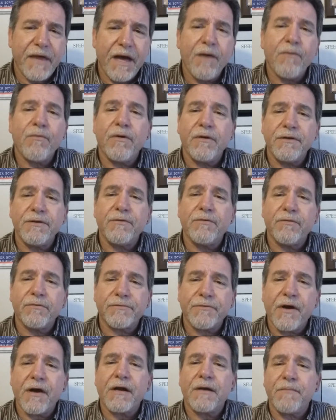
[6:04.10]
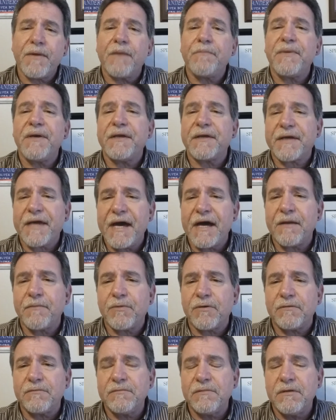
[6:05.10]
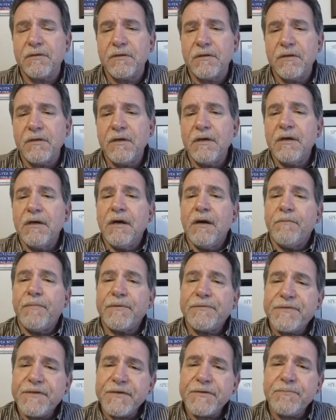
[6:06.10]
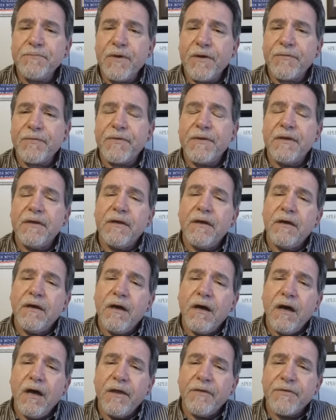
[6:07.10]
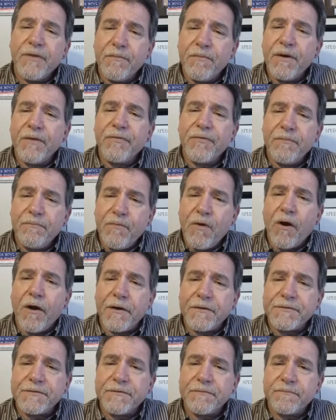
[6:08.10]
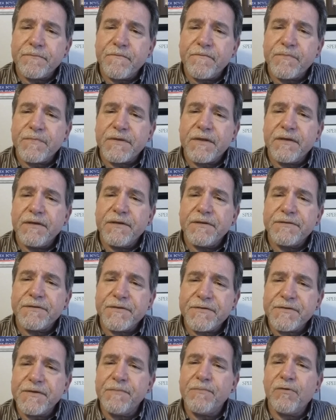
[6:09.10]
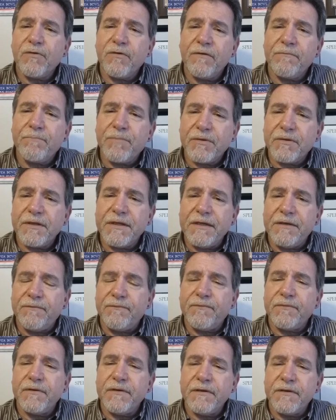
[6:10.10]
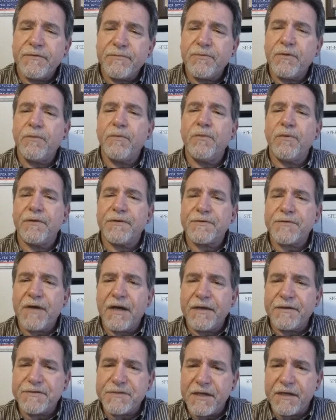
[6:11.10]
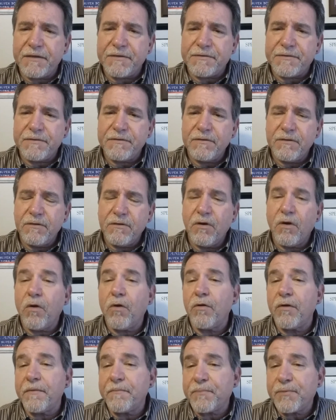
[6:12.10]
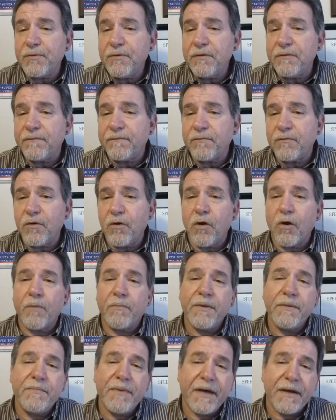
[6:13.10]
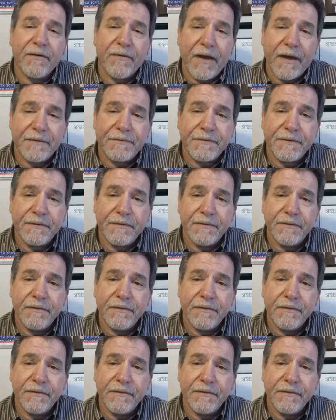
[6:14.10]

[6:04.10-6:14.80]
that when you were talking about being accountable. But this month, the month of March, the symbol of belief is what we want to try to change or improve or be better at.